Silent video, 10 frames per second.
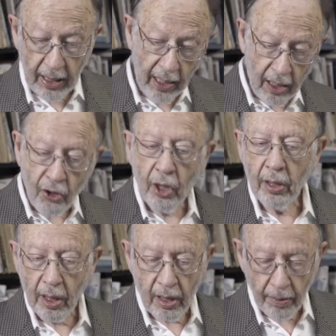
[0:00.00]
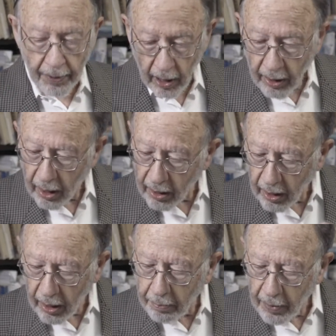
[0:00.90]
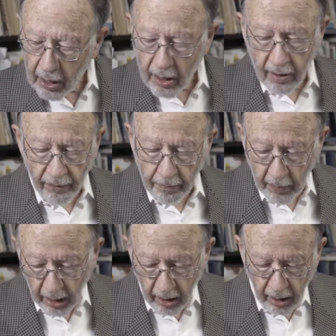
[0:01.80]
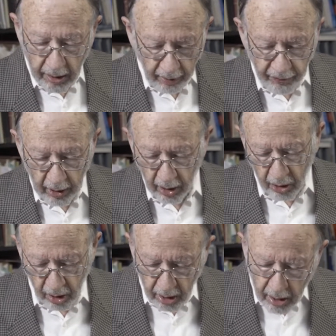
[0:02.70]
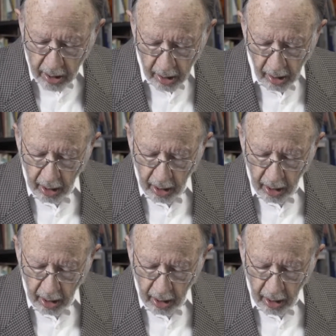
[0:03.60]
ancient discipline and admits of many definitions.